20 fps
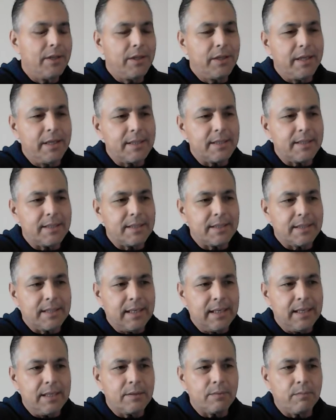this
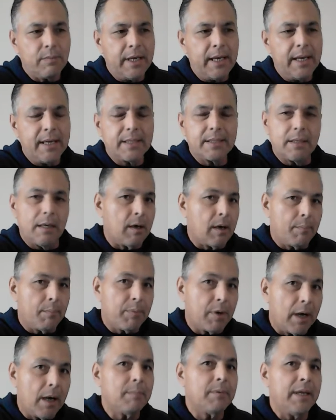these weeks are
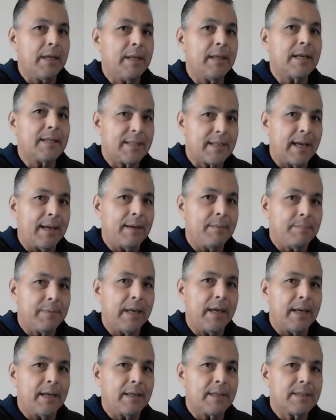probably the same
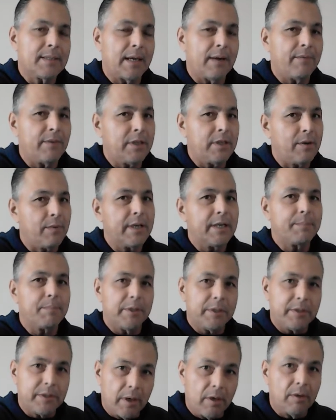thing, seven year week.
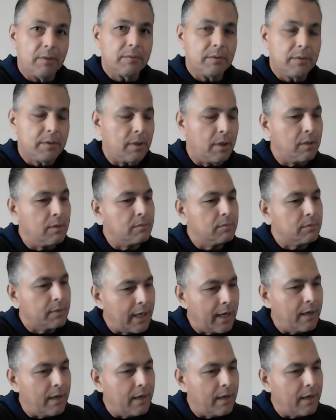But don't don't